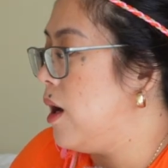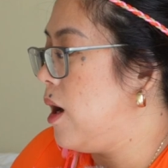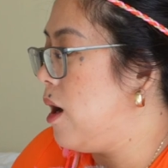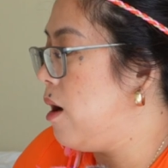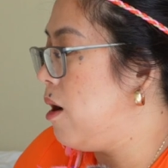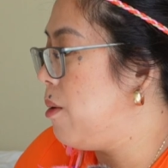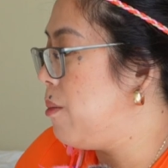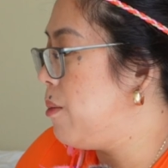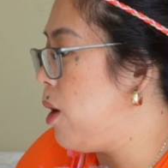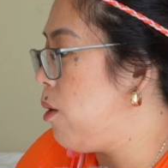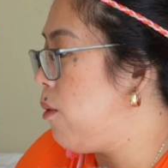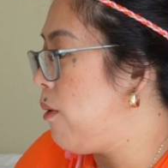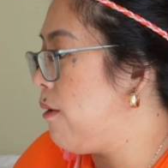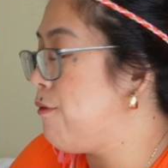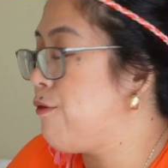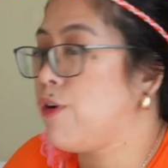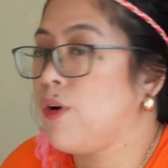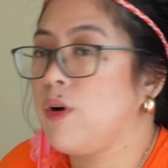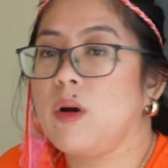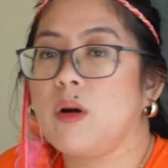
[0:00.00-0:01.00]
um,
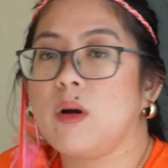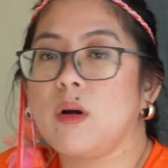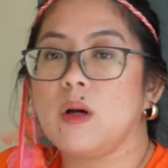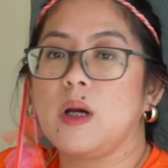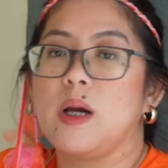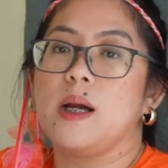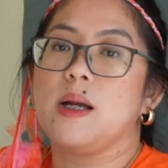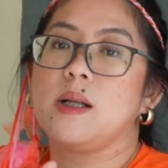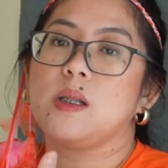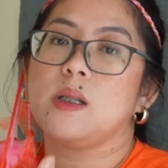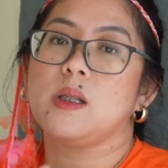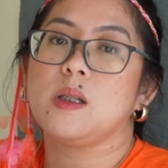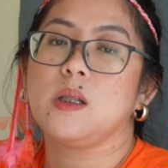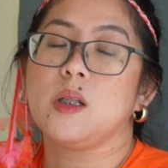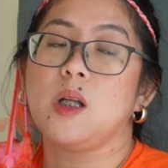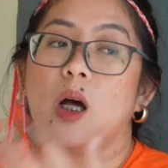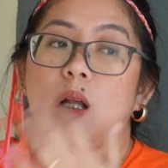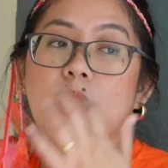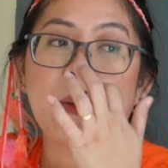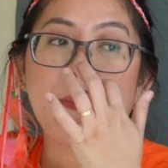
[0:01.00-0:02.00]
however, it's not